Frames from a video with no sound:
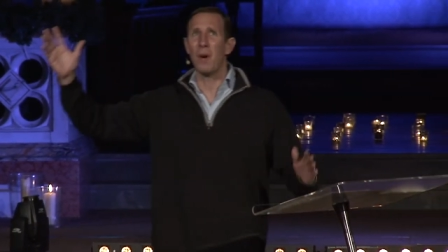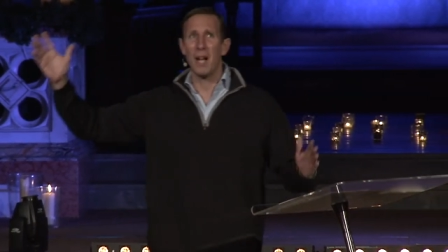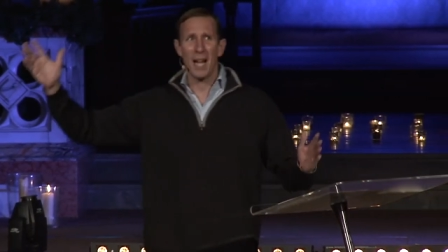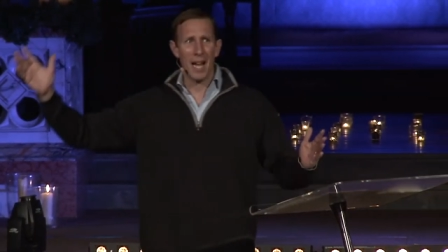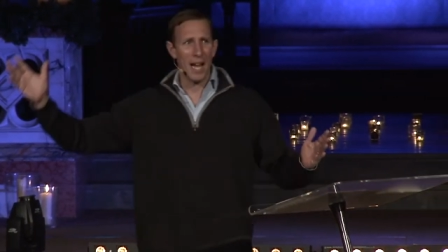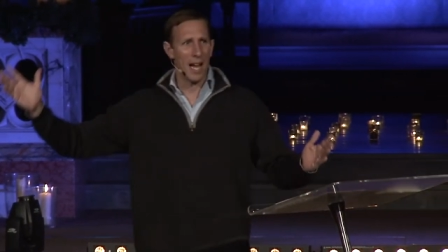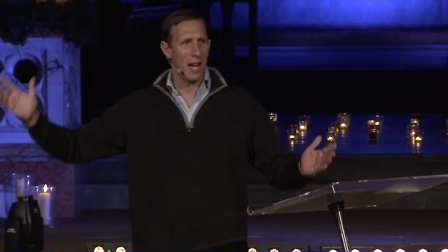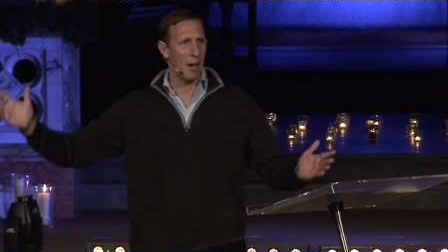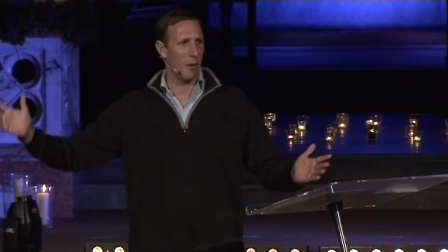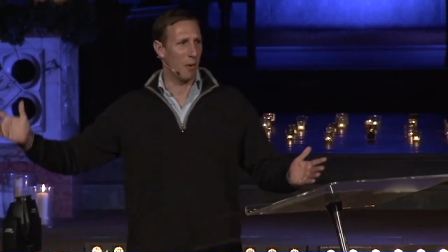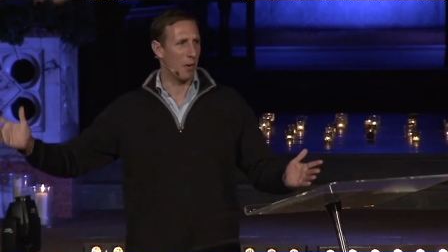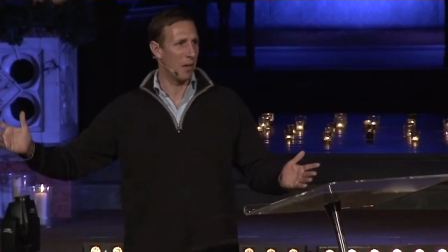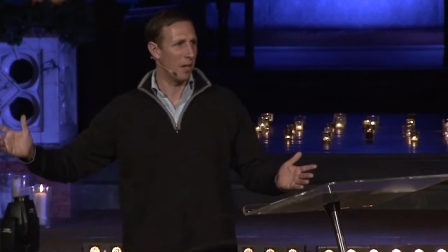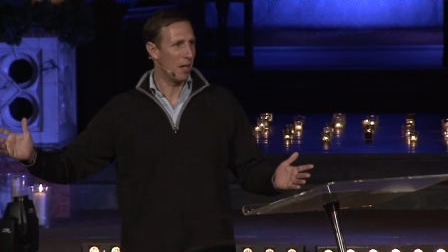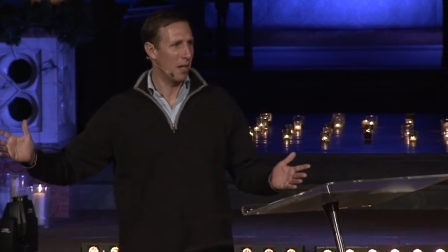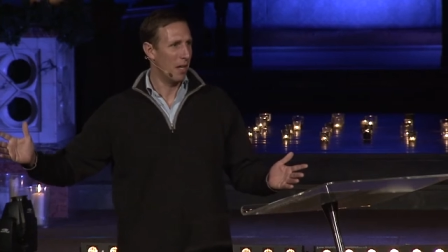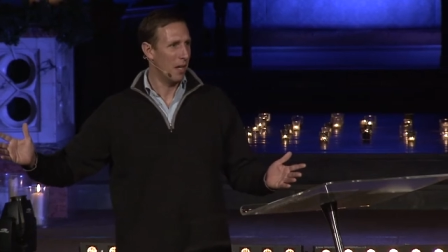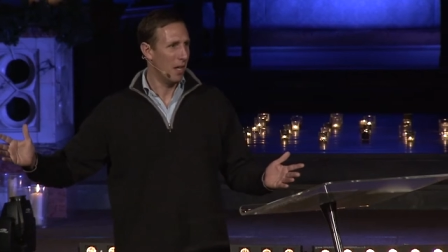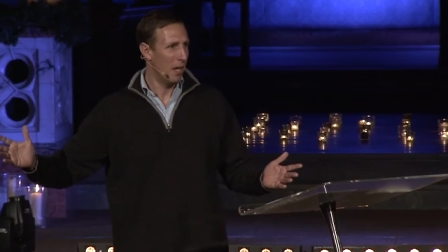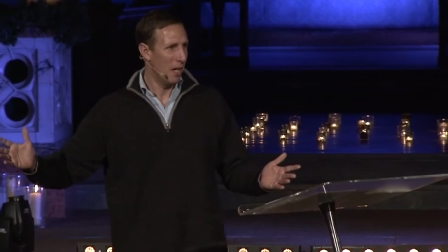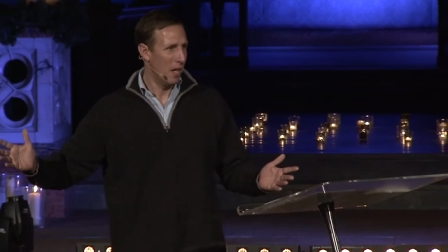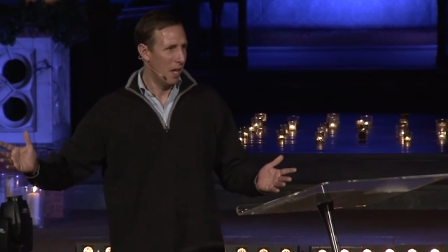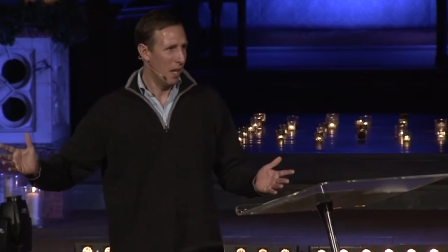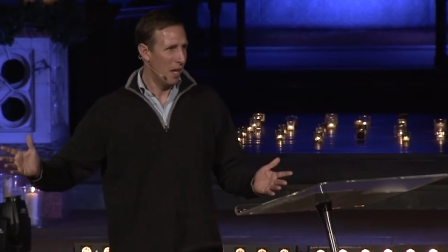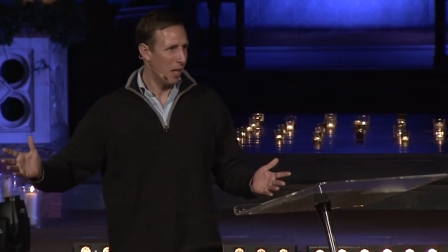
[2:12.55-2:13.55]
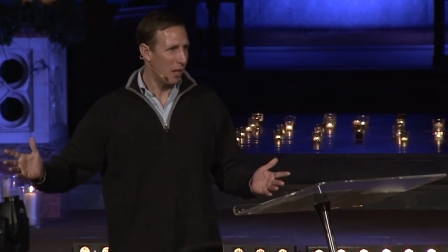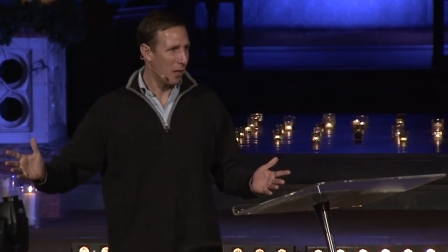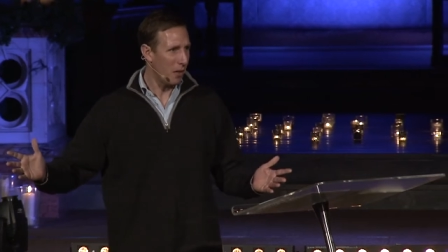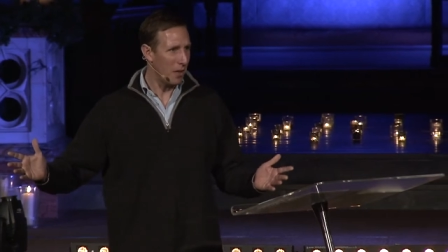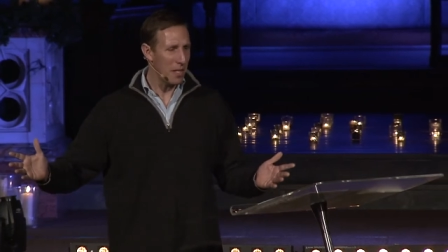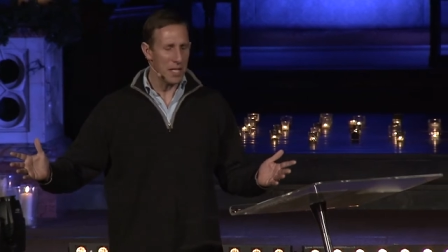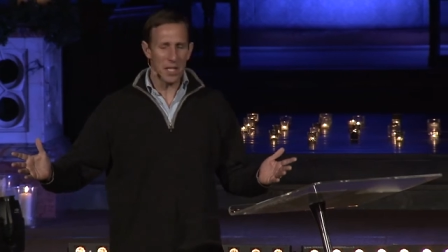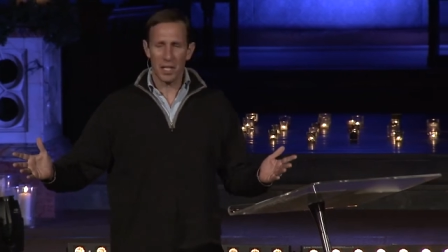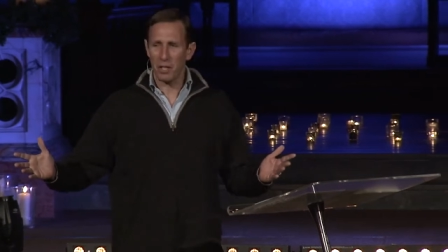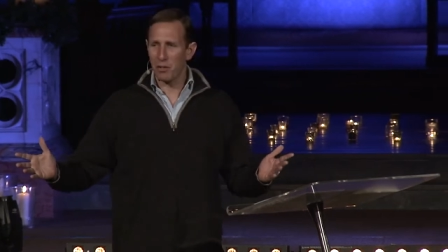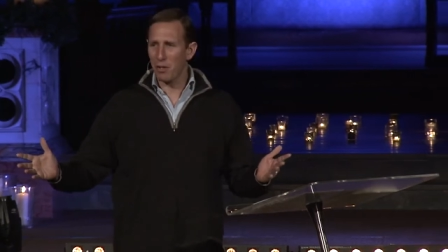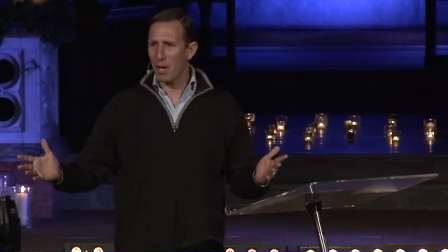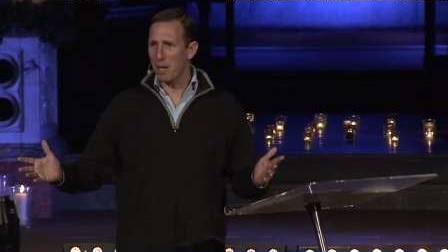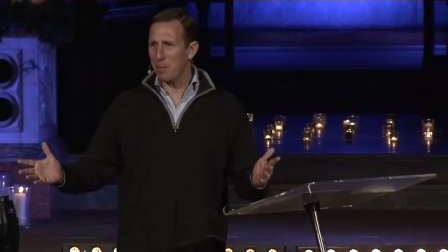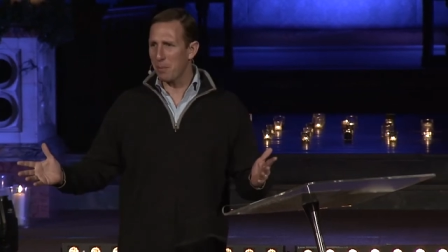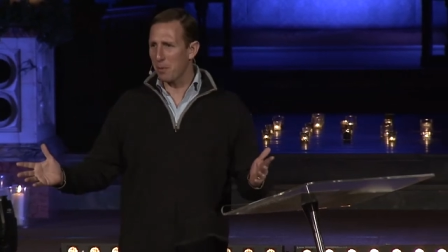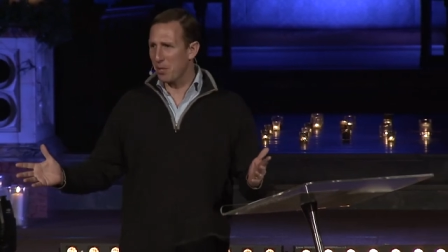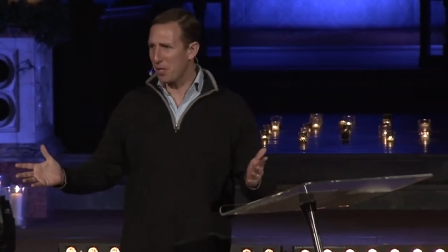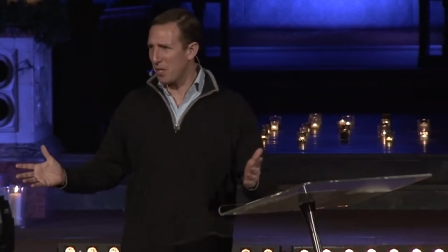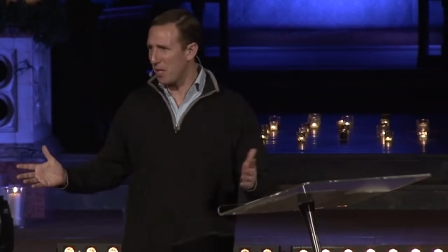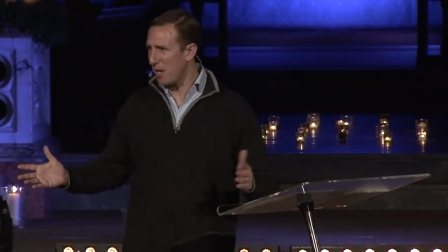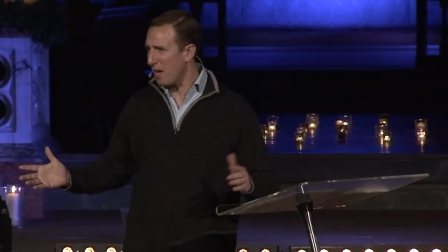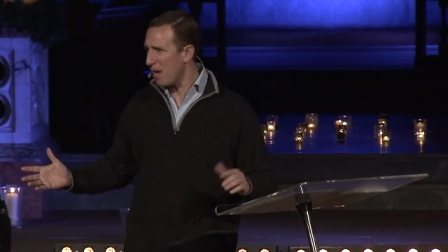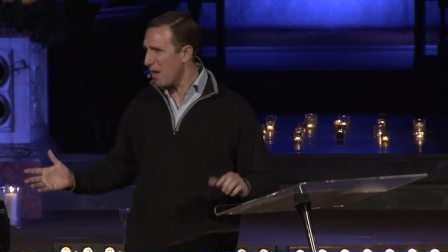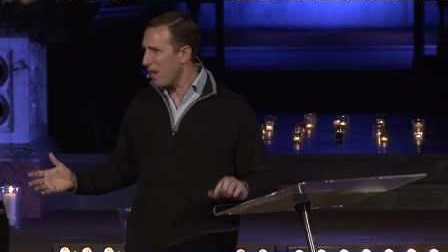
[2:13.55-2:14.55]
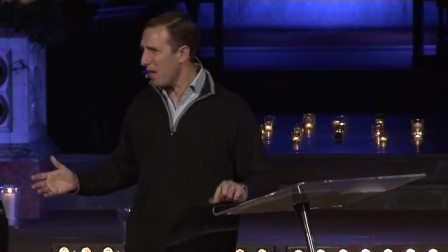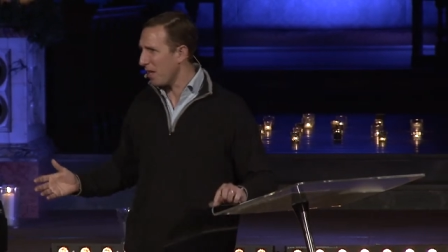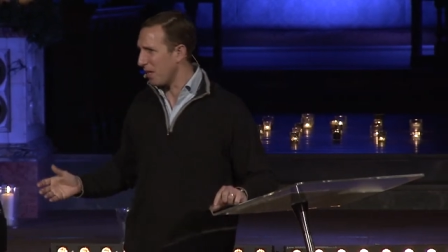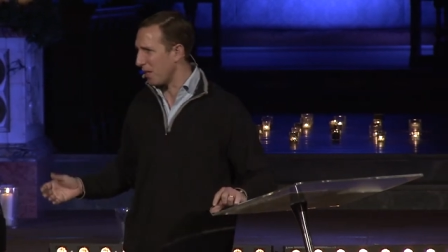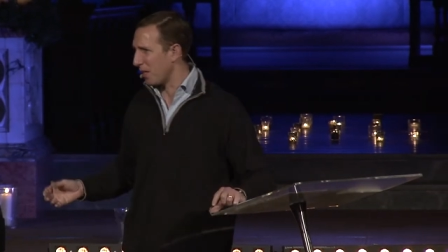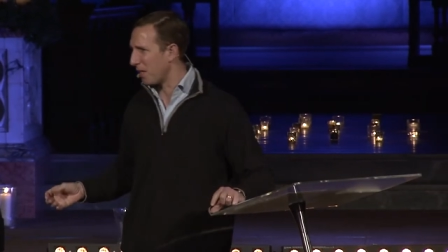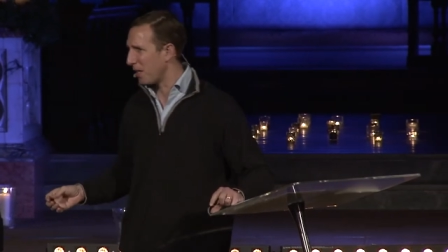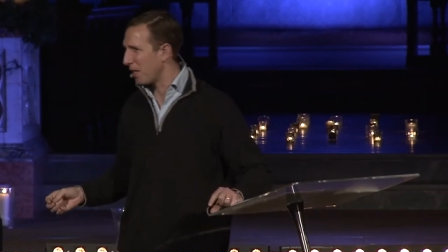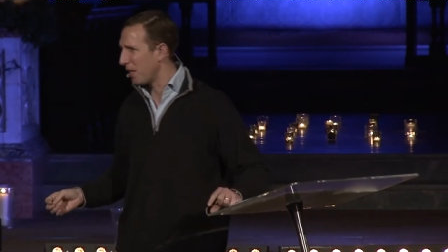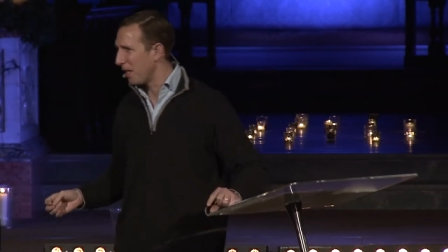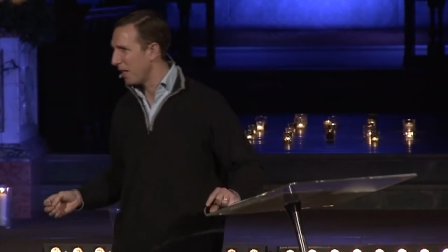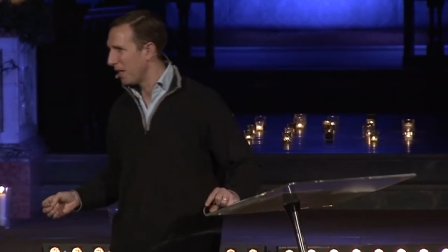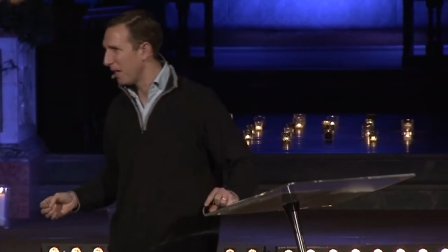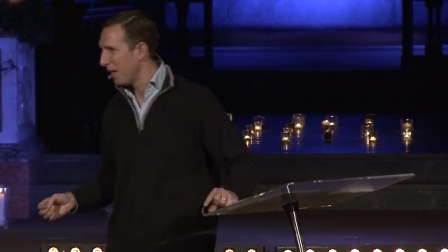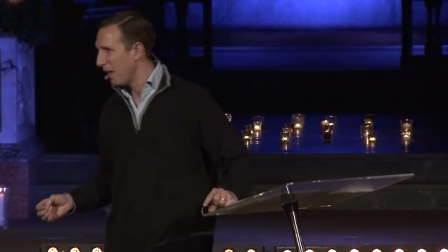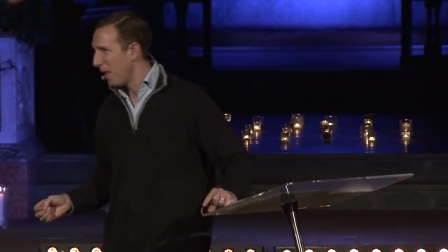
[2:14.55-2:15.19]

wow, look at these incredible stars.